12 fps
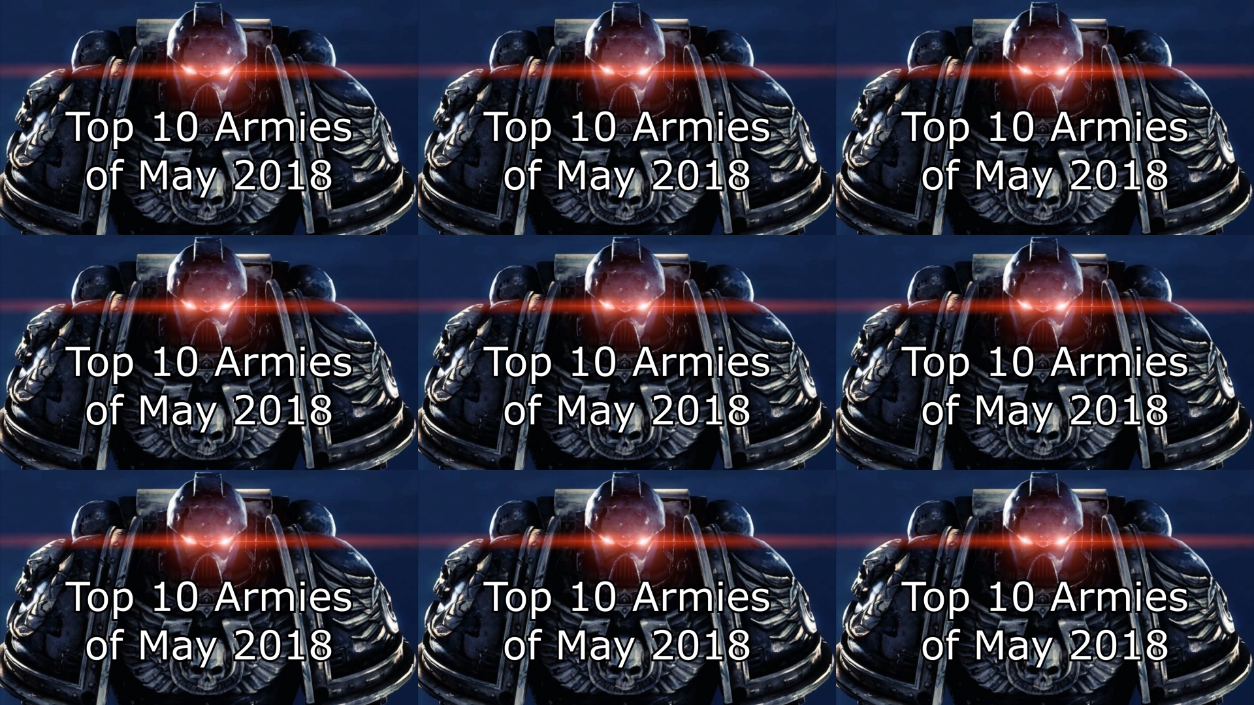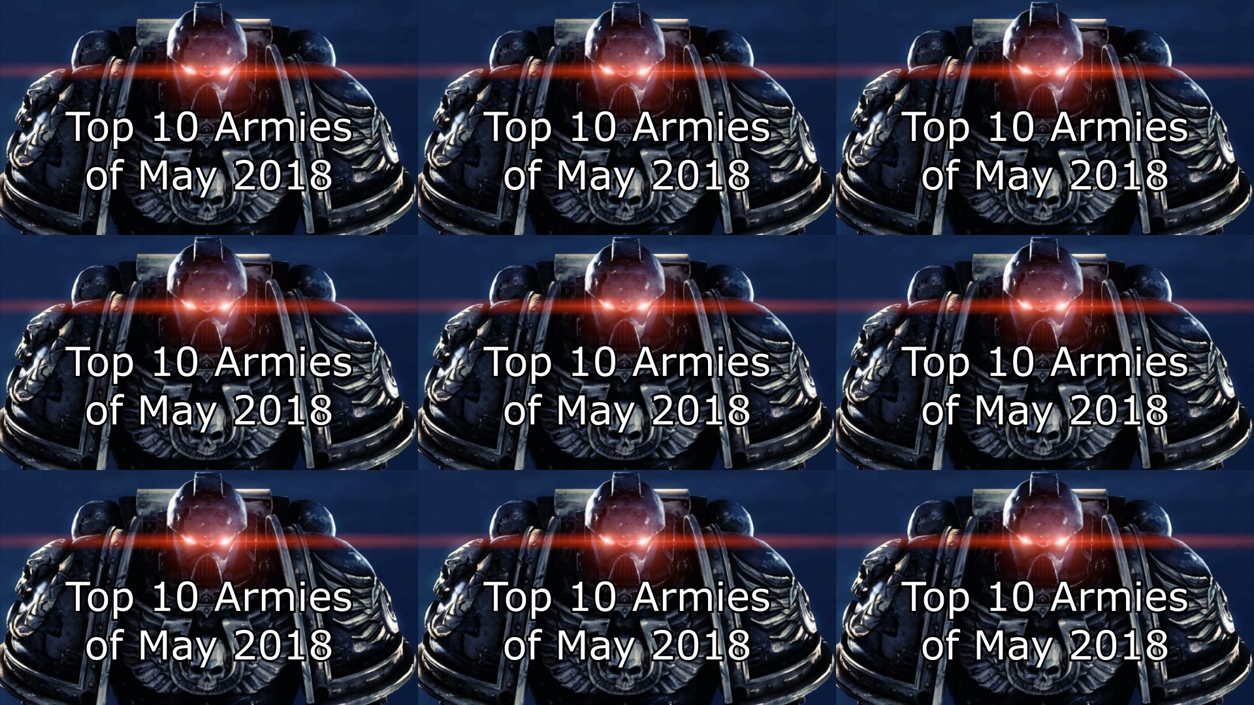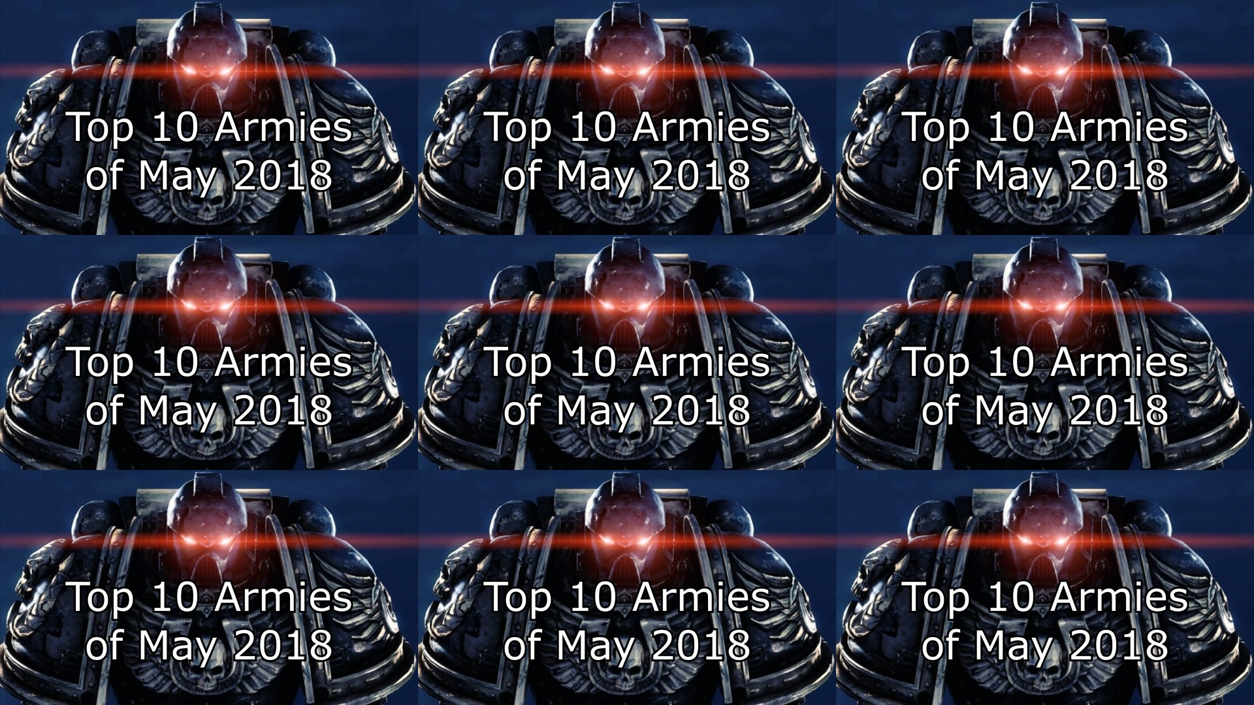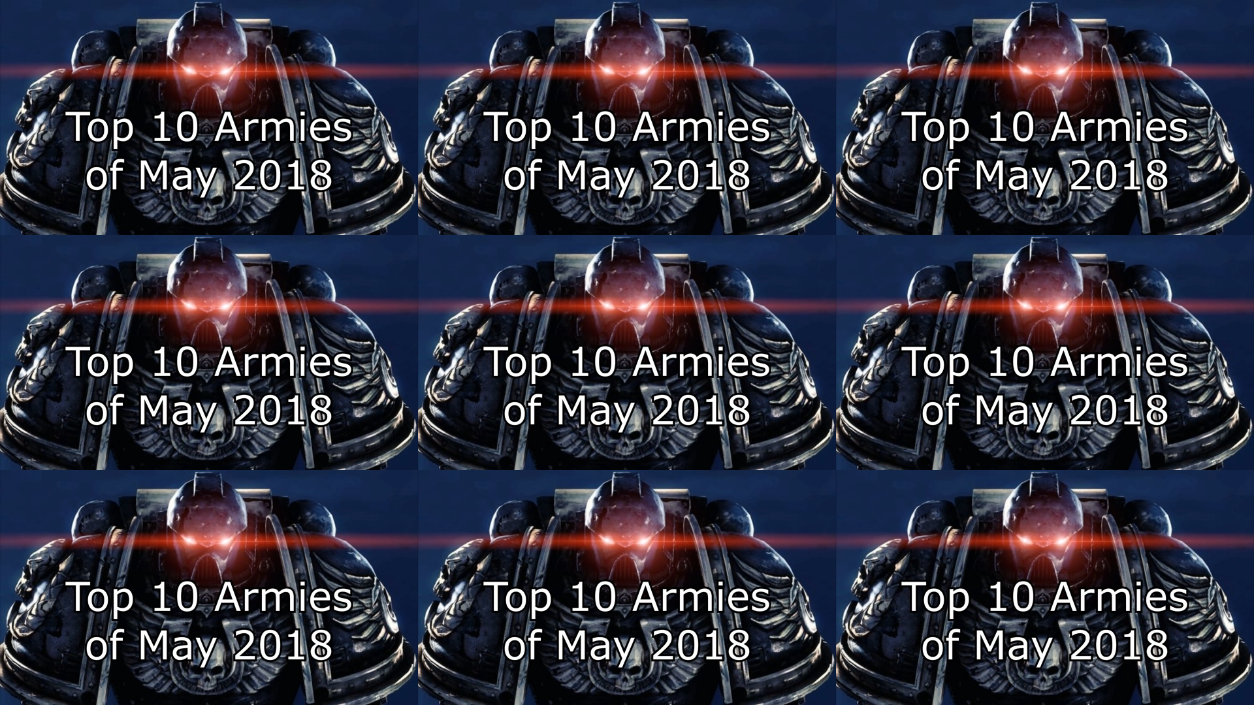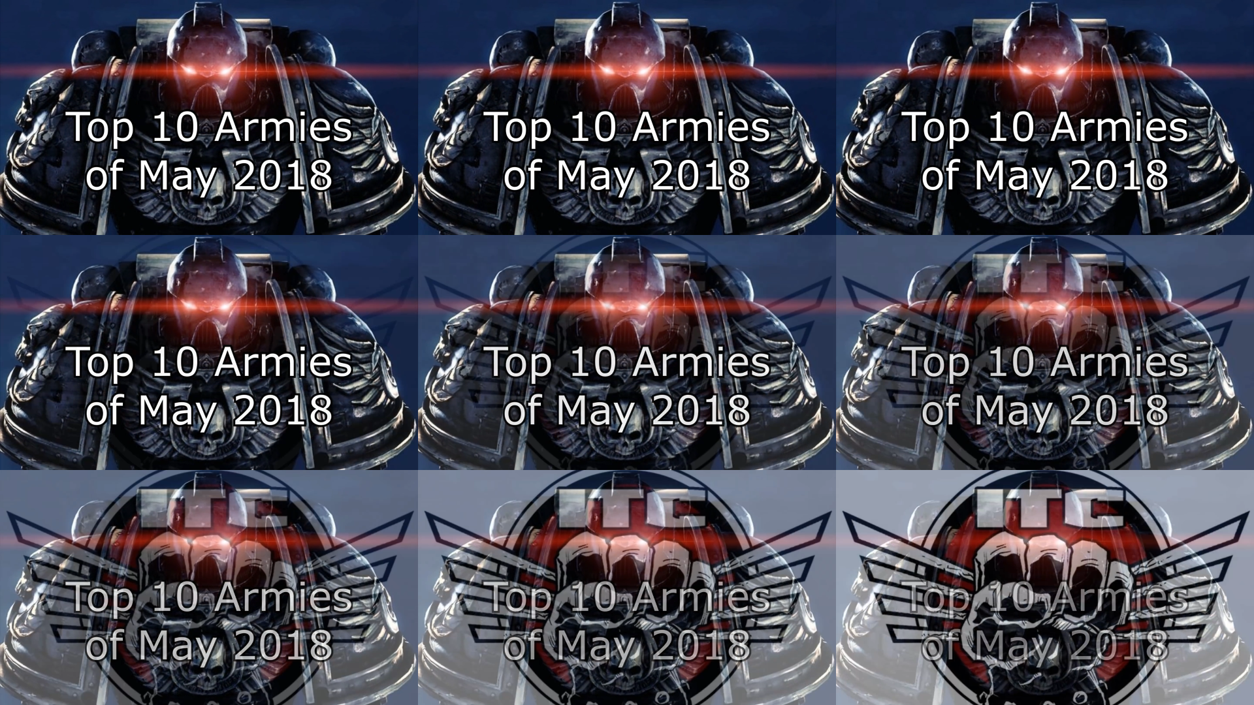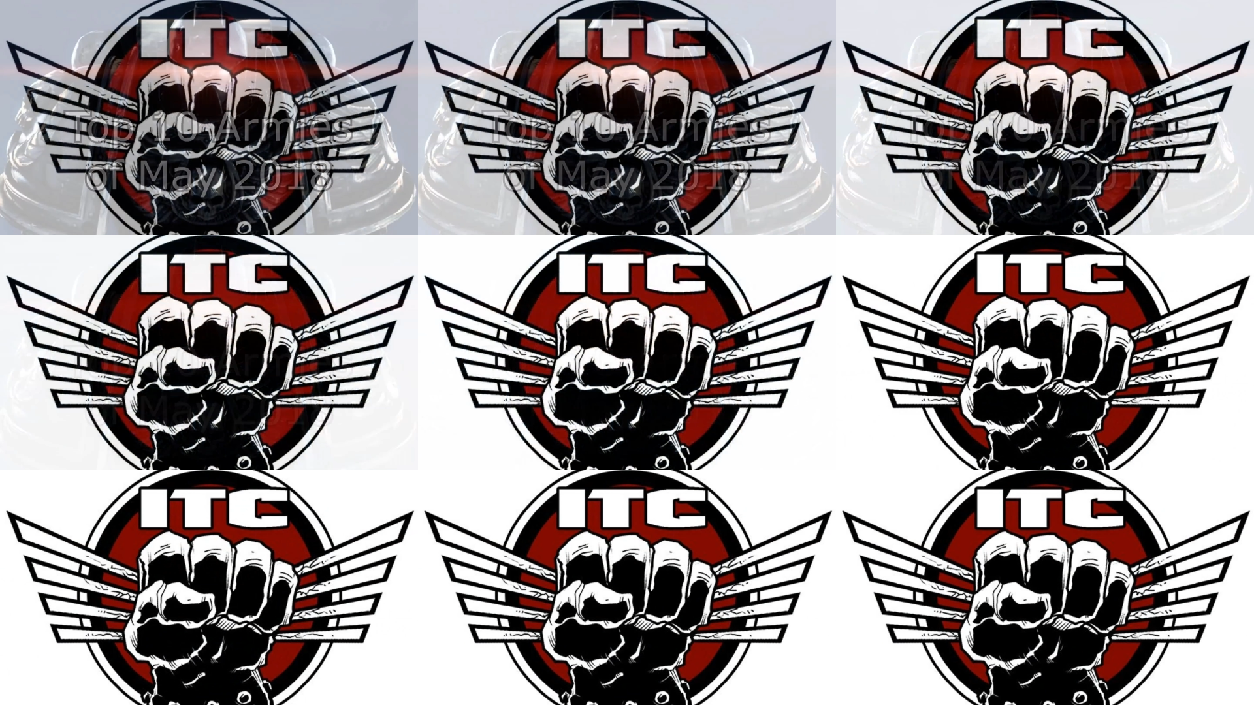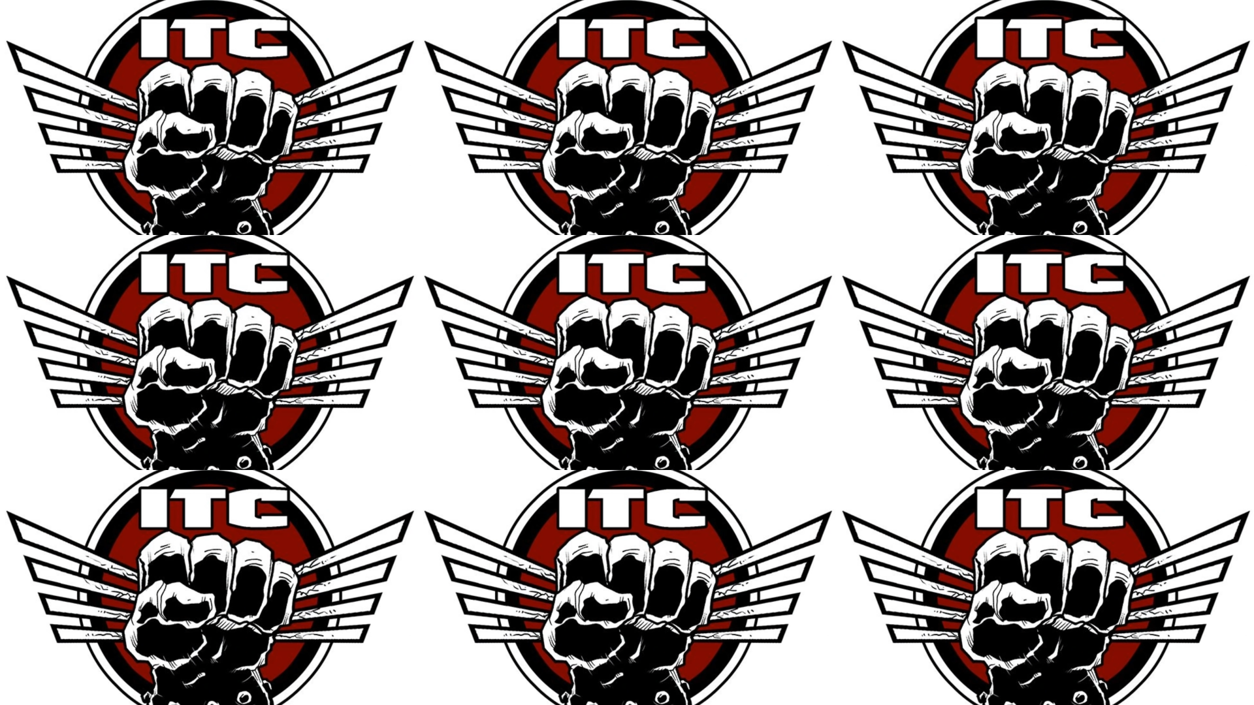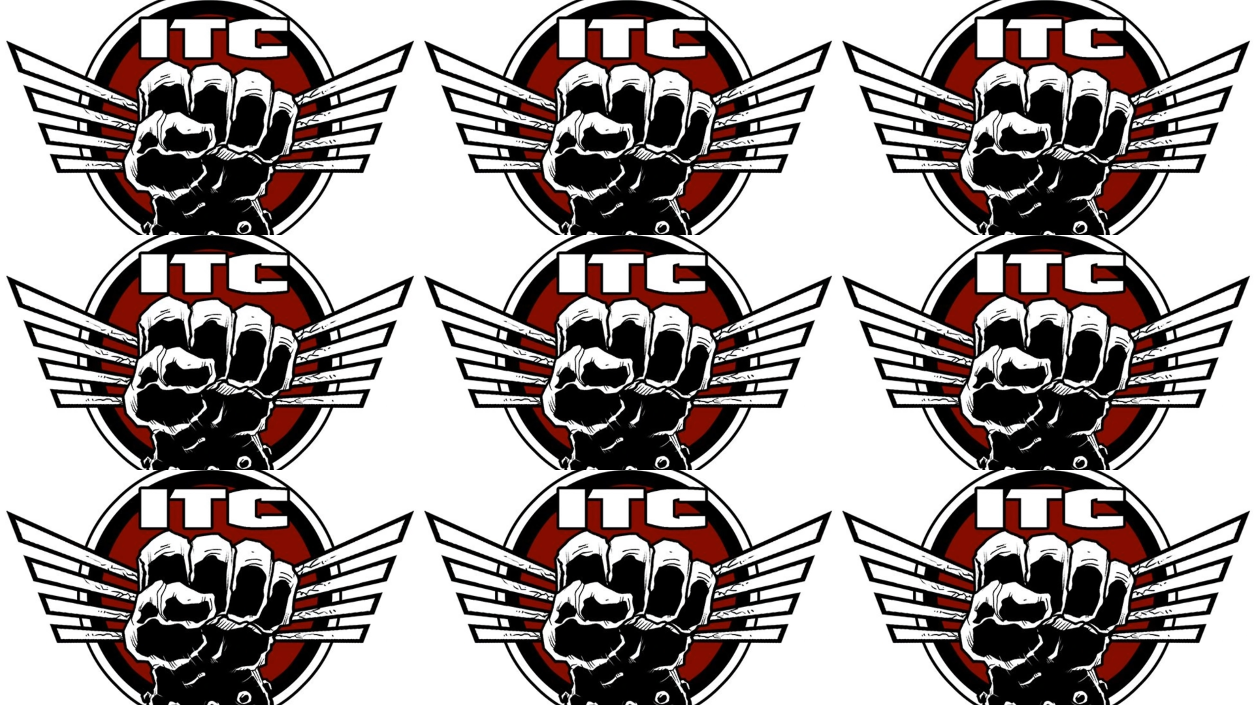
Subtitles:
(no speaker visible)